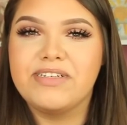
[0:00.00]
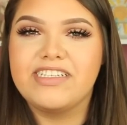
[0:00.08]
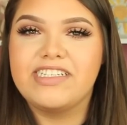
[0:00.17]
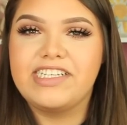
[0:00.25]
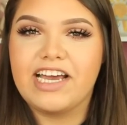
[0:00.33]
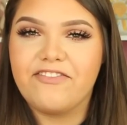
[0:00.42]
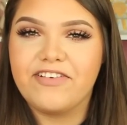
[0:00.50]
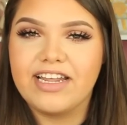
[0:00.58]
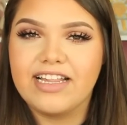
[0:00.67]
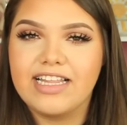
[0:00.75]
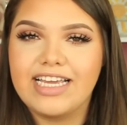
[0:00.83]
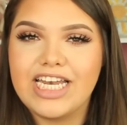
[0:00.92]
but
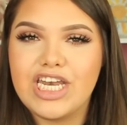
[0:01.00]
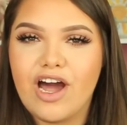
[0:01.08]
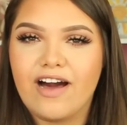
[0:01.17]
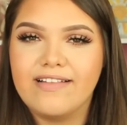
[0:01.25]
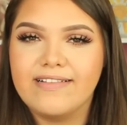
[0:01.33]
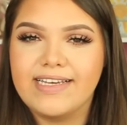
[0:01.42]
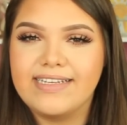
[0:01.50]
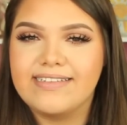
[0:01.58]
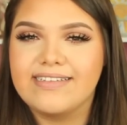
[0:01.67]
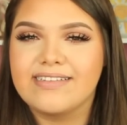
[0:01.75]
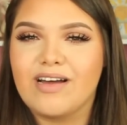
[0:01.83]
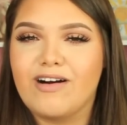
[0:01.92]
definitely not
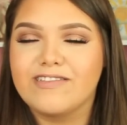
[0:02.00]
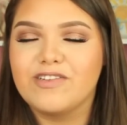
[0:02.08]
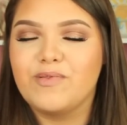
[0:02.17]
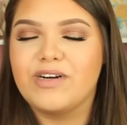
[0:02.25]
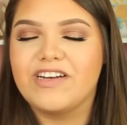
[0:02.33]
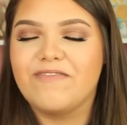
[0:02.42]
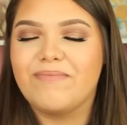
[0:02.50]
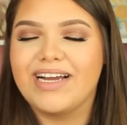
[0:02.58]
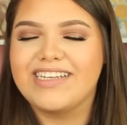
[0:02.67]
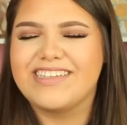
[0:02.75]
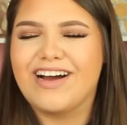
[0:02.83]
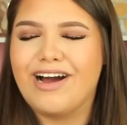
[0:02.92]
least is also one of
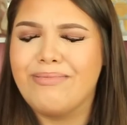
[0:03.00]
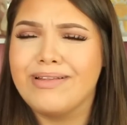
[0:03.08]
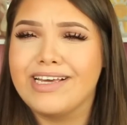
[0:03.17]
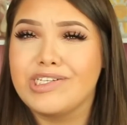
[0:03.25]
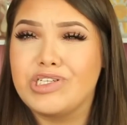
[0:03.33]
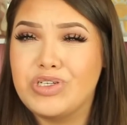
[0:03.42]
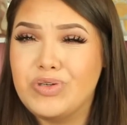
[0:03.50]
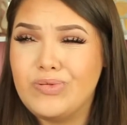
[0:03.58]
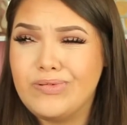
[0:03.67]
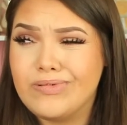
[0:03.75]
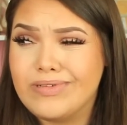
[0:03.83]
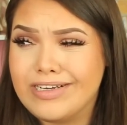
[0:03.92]
my top
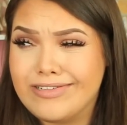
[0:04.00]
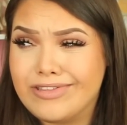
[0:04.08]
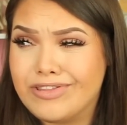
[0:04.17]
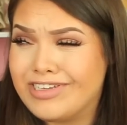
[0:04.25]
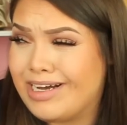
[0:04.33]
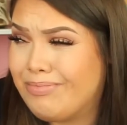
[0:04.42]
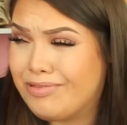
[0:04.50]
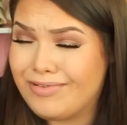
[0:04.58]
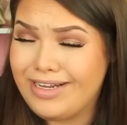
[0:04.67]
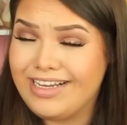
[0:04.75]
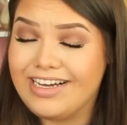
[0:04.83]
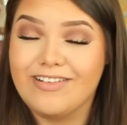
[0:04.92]
top
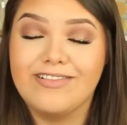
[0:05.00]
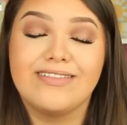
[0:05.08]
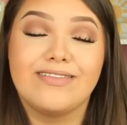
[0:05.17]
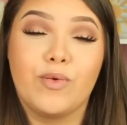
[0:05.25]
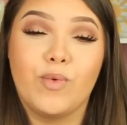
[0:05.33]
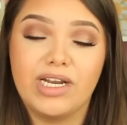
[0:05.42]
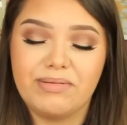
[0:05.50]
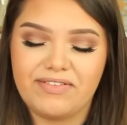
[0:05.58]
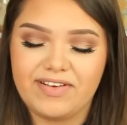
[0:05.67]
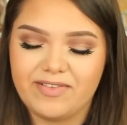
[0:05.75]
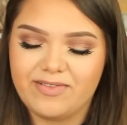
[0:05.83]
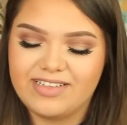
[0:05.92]
three. I don't know, it's one of my
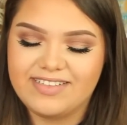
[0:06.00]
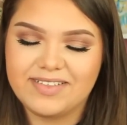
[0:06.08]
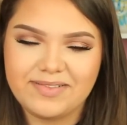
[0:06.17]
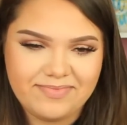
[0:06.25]
favorite ones.